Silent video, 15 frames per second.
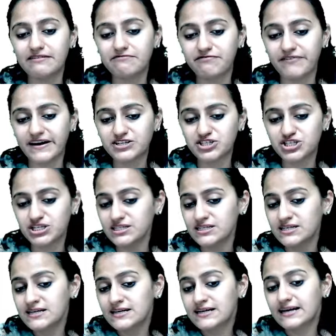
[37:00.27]
infection,
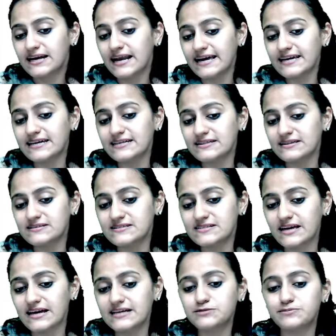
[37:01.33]
like in this
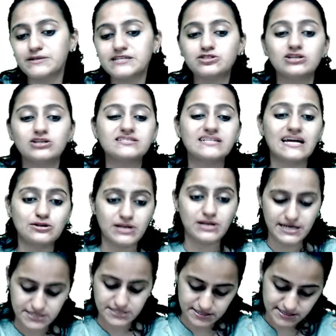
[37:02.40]
case we saw
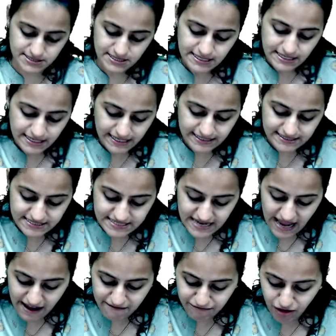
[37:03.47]
cellulitis. In
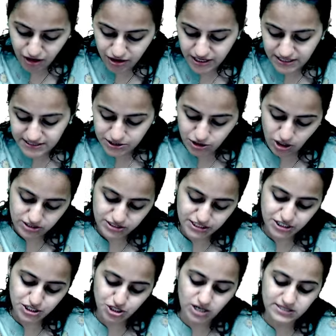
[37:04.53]
Staph aureus
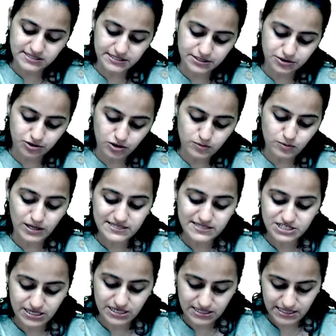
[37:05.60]
toxic shock syndrome, what is
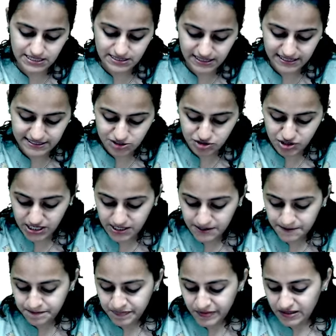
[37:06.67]
generally the history?
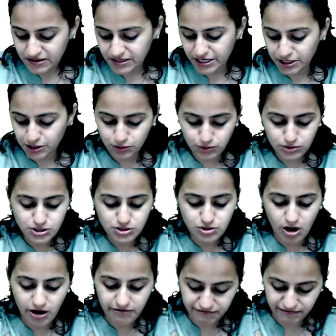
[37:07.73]
The use
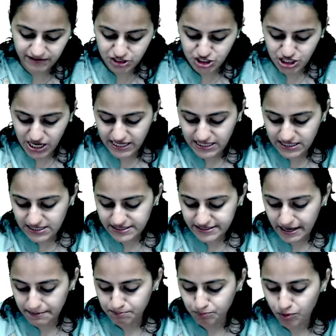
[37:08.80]
of vaginal
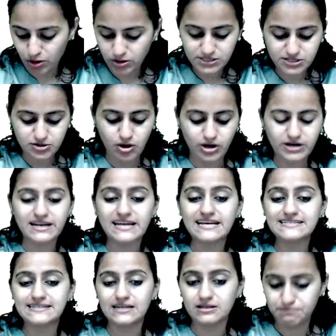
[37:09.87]
tampons or
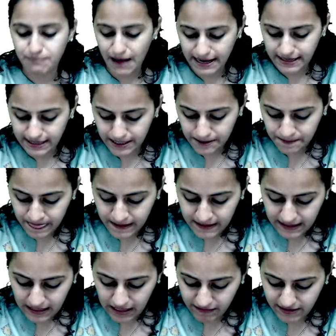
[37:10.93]
nasal packing.
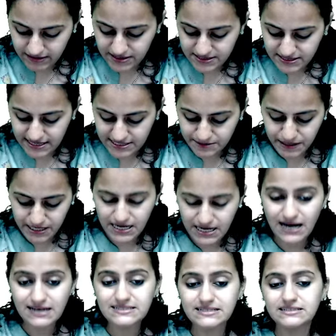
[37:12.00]
Even this has been
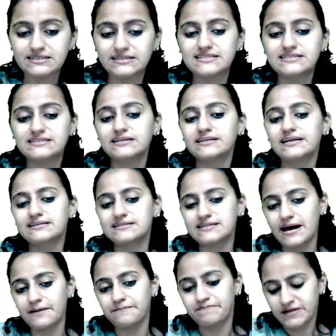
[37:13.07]
asked in a recent
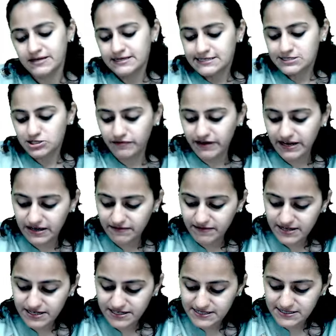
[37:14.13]
exam. So whenever
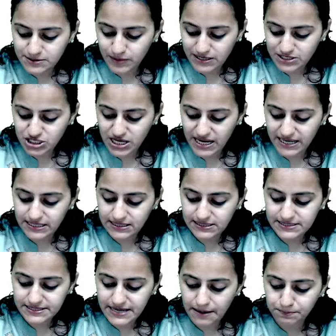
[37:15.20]
it is vaginal
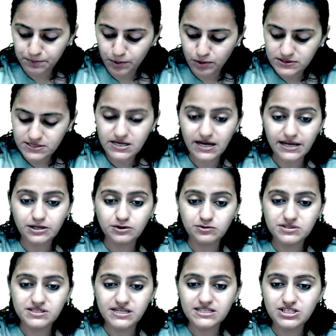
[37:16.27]
tampons ka
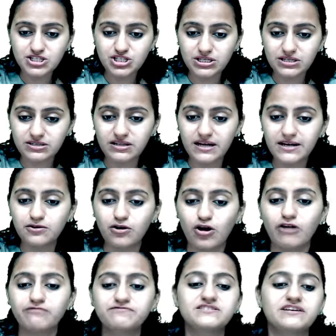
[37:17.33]
usage, think
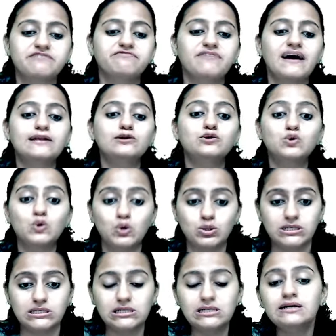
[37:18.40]
of
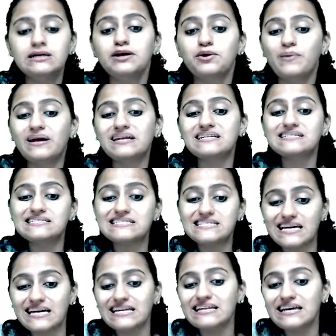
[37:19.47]
staphylococcal. When it's a
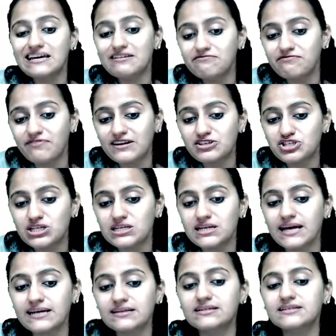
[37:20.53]
skin infection
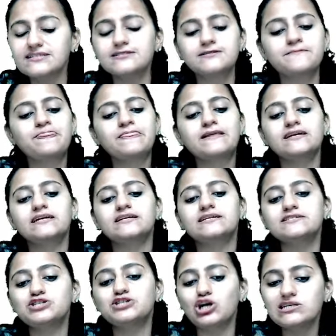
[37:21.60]
like this, it
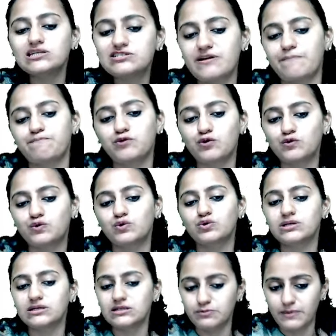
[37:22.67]
is your
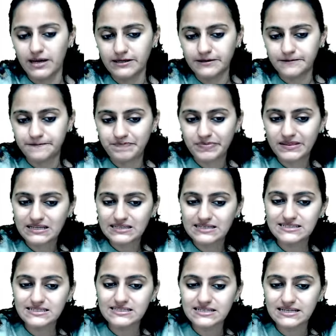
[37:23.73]
streptococcal wala.
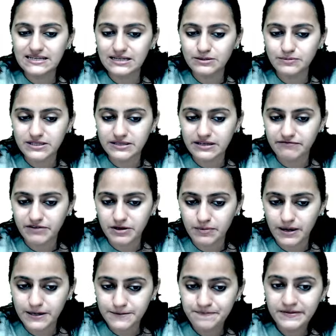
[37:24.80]
Is this clear with everyone?